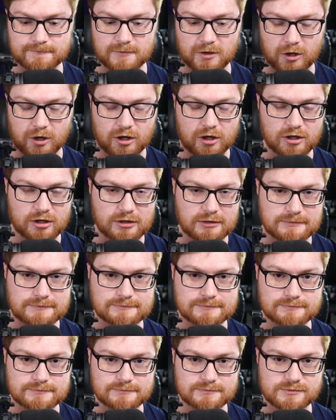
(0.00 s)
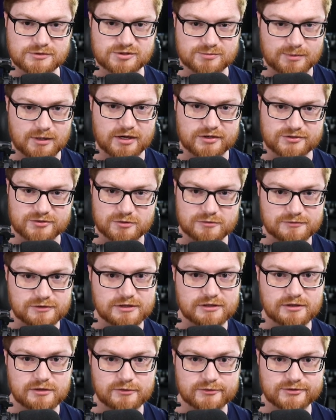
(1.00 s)
all sponsored
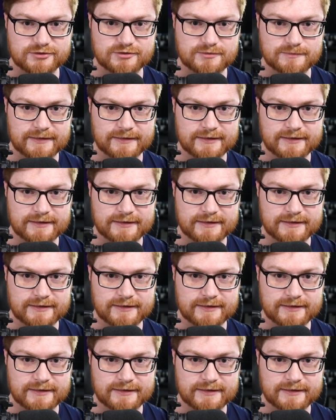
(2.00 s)
videos.